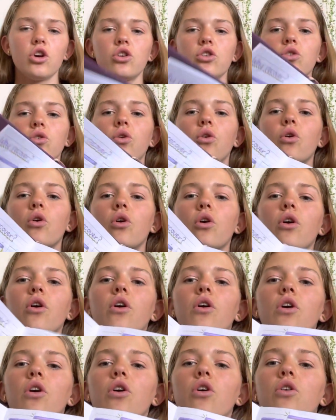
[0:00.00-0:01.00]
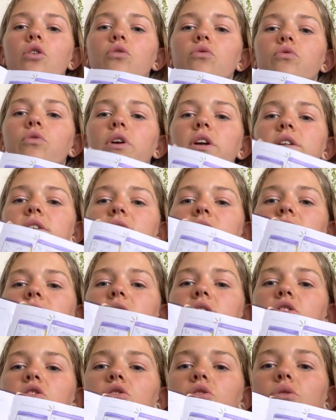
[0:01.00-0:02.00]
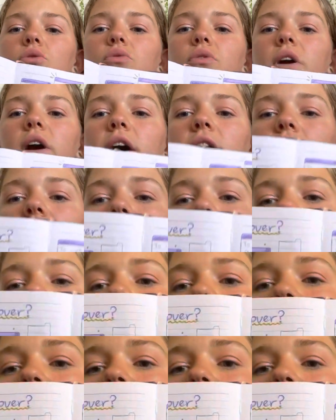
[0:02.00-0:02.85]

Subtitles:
your reasons to recover.